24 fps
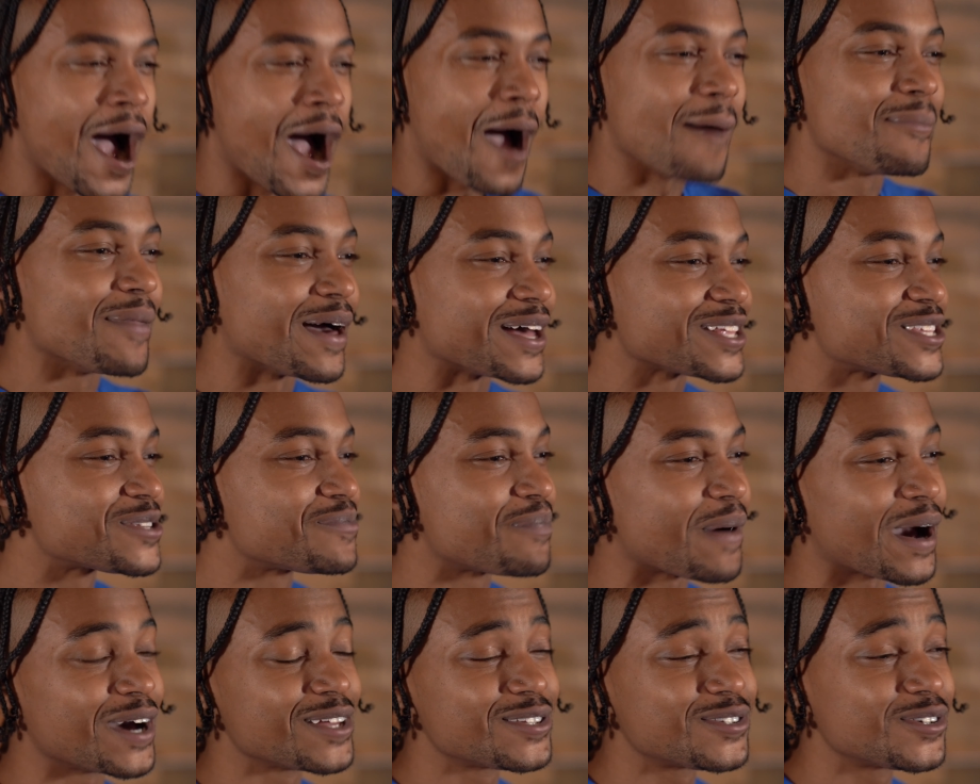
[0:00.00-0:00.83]
I'm not
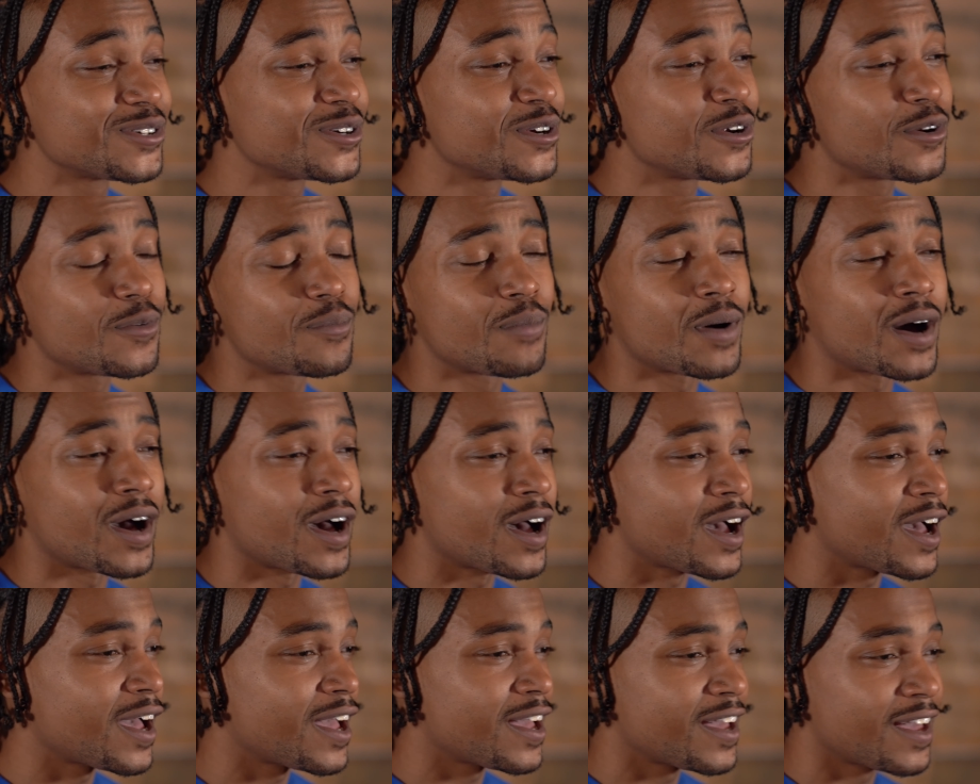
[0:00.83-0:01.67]
sponsored
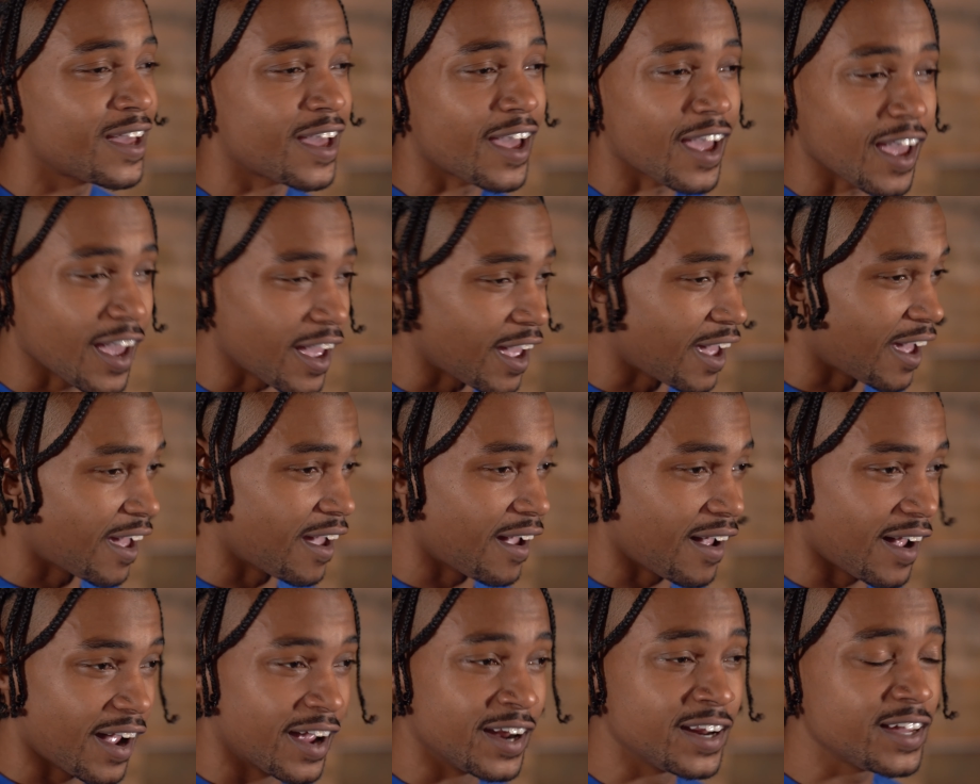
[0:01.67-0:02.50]
by
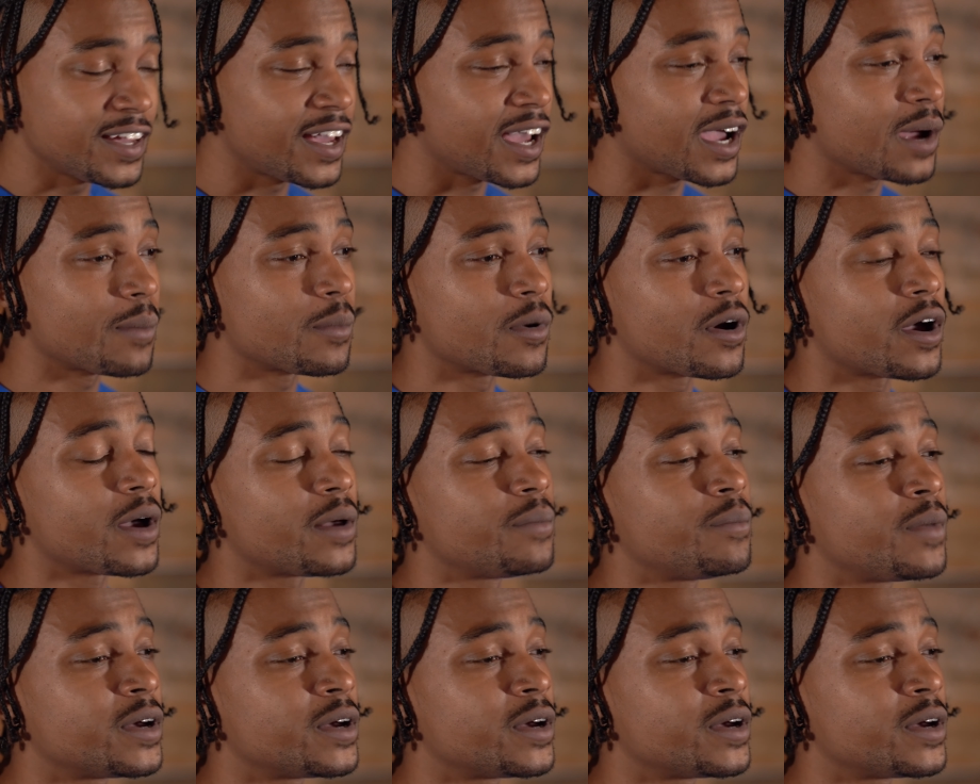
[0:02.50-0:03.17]
any camera I